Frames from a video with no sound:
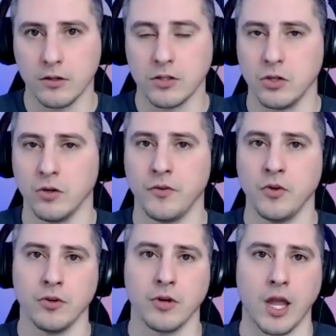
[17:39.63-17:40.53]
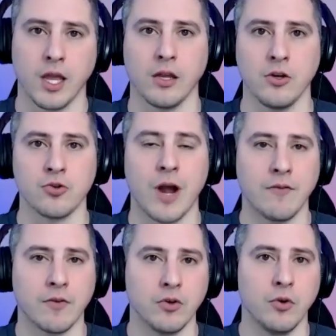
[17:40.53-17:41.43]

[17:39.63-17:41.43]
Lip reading: so if you're a driver who